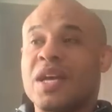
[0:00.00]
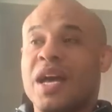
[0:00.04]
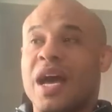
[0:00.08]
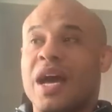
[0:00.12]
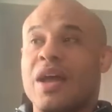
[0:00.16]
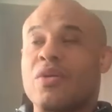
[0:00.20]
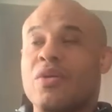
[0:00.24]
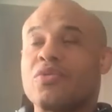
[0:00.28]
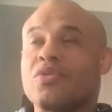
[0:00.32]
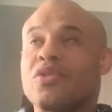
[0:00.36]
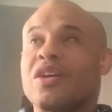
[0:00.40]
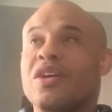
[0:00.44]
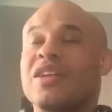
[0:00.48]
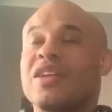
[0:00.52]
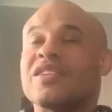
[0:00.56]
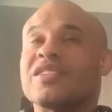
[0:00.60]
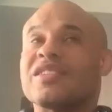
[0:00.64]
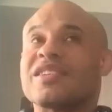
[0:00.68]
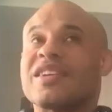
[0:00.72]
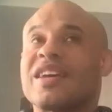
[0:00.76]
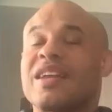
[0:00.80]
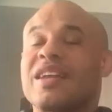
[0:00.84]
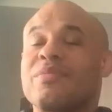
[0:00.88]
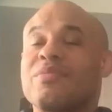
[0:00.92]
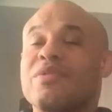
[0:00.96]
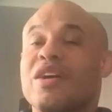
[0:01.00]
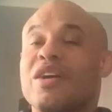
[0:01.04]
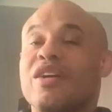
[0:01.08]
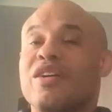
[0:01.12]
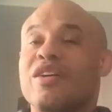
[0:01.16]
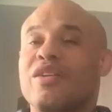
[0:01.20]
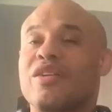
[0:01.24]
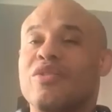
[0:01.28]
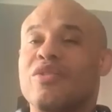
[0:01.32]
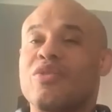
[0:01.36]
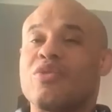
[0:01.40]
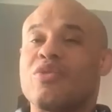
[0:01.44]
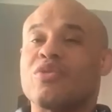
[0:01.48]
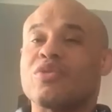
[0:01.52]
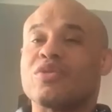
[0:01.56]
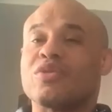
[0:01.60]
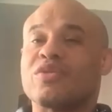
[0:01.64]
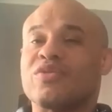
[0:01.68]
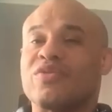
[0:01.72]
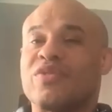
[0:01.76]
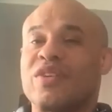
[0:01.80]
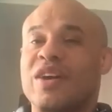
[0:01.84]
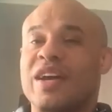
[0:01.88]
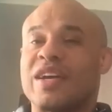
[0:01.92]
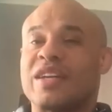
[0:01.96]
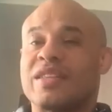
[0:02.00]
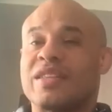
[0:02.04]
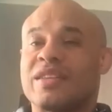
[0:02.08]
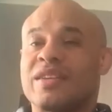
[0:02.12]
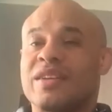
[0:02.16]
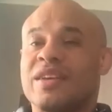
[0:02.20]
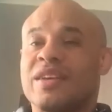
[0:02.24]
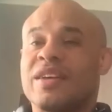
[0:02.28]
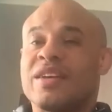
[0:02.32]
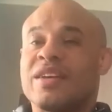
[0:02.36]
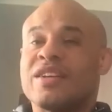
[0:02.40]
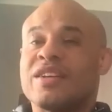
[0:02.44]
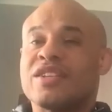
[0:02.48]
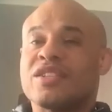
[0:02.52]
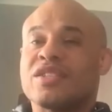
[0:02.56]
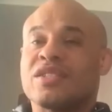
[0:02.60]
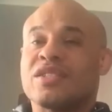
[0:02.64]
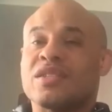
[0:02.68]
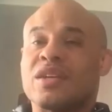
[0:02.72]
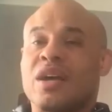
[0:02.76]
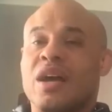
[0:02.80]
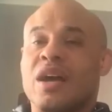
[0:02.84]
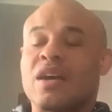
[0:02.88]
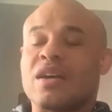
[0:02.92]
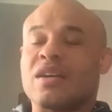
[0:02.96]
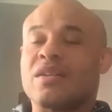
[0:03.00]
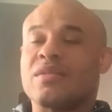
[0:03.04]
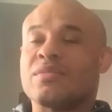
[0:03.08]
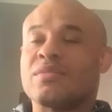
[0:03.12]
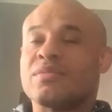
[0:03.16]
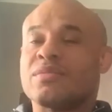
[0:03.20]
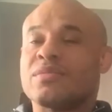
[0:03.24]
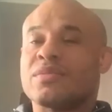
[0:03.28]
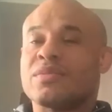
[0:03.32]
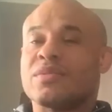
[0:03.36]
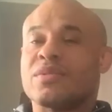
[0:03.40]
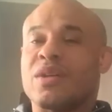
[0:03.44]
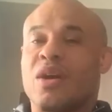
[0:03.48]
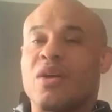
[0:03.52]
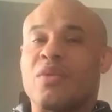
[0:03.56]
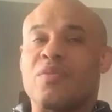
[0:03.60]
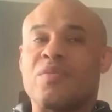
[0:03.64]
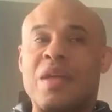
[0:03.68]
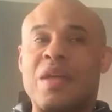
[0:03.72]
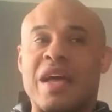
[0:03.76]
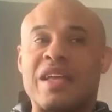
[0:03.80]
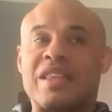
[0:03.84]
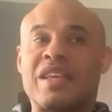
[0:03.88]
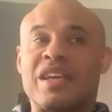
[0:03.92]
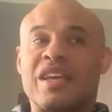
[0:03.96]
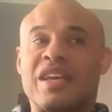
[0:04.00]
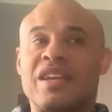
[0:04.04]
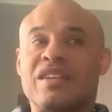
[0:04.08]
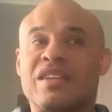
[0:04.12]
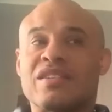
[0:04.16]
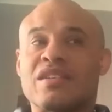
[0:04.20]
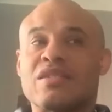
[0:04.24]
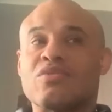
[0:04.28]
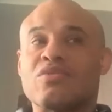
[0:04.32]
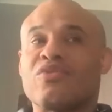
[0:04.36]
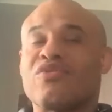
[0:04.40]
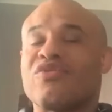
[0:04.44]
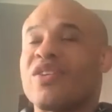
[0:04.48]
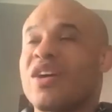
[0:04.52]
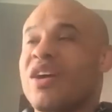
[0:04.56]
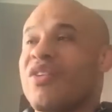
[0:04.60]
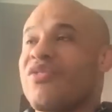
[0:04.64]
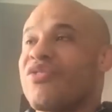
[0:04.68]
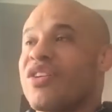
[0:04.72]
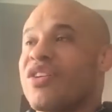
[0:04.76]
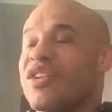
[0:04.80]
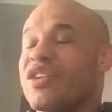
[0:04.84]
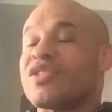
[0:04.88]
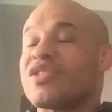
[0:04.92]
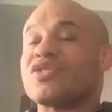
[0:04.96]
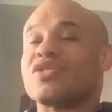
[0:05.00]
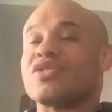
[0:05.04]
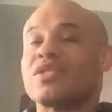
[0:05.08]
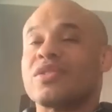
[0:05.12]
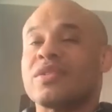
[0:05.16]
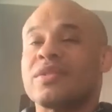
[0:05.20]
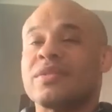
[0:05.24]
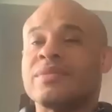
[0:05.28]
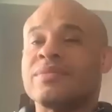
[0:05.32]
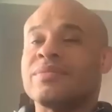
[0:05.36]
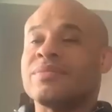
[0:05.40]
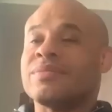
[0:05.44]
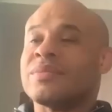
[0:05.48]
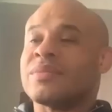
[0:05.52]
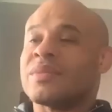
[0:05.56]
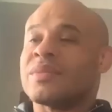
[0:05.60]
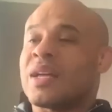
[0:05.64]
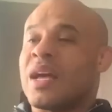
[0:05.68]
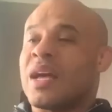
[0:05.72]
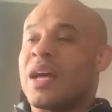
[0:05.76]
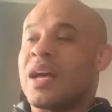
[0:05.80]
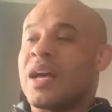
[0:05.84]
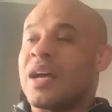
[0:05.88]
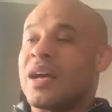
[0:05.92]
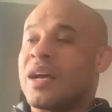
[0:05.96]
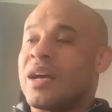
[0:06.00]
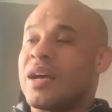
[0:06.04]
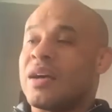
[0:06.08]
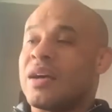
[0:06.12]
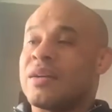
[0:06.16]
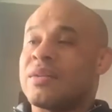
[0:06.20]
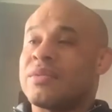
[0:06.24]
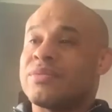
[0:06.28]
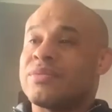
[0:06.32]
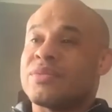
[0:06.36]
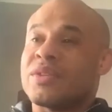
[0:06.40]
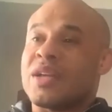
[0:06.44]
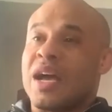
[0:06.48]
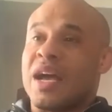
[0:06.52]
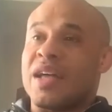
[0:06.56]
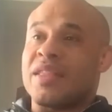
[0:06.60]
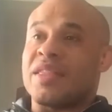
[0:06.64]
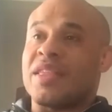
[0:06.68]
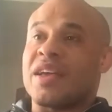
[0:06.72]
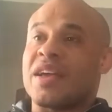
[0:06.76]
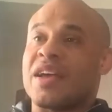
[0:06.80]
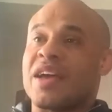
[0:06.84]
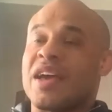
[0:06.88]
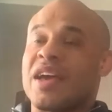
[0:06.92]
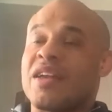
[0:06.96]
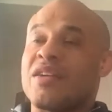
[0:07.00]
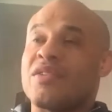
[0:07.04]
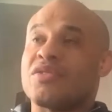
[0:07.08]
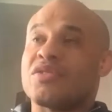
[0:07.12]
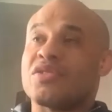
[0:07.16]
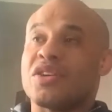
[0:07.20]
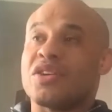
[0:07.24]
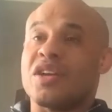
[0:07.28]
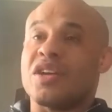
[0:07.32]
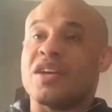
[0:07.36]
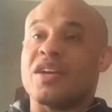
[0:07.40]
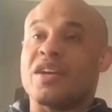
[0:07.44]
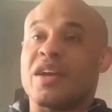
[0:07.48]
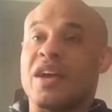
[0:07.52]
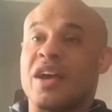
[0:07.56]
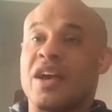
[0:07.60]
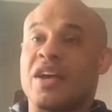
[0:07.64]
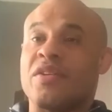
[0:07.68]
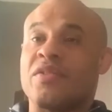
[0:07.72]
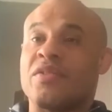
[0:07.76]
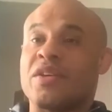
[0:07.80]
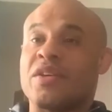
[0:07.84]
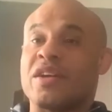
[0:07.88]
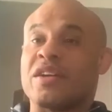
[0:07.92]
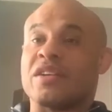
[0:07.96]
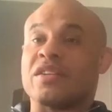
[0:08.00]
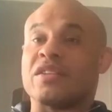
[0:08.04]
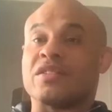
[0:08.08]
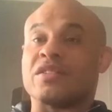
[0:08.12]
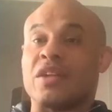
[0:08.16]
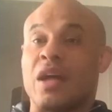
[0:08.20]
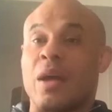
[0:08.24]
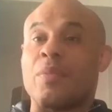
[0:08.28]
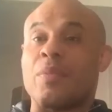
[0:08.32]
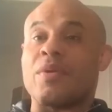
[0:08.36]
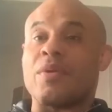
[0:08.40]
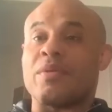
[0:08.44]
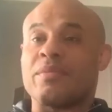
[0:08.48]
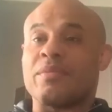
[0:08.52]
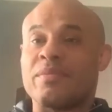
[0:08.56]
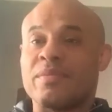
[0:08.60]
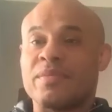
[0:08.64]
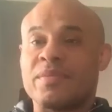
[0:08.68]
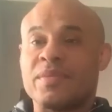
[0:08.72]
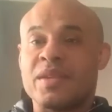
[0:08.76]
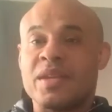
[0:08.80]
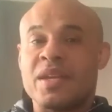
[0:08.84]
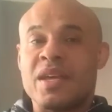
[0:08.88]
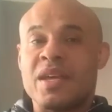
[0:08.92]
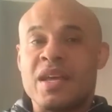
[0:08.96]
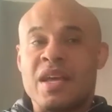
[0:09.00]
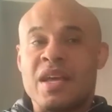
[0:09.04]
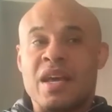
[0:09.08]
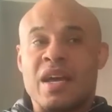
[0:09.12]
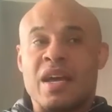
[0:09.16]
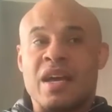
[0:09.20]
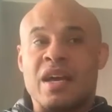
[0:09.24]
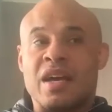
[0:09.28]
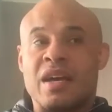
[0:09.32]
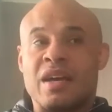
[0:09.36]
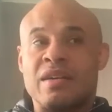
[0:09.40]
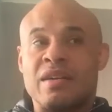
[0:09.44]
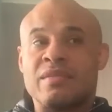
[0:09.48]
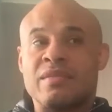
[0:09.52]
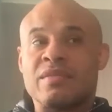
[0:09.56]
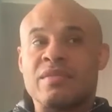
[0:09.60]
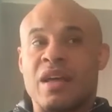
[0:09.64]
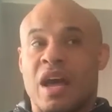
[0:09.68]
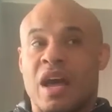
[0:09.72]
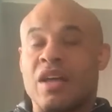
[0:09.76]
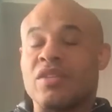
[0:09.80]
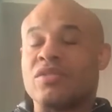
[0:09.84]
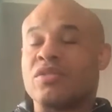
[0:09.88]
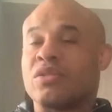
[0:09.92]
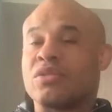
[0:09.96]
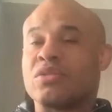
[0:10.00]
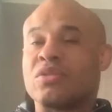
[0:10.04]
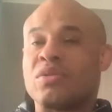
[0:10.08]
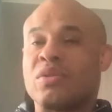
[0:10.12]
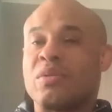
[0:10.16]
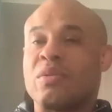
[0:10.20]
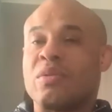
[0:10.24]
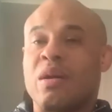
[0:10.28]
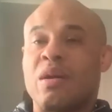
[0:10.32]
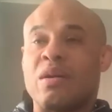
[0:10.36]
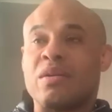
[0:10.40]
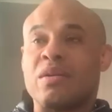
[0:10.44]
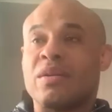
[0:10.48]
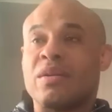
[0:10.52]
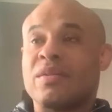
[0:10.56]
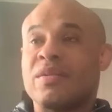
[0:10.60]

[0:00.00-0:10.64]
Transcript: I don't think this is going to be a close fight, sog him down. I think this is a fair finish. I think Henry can stop him. Under 2 rounds.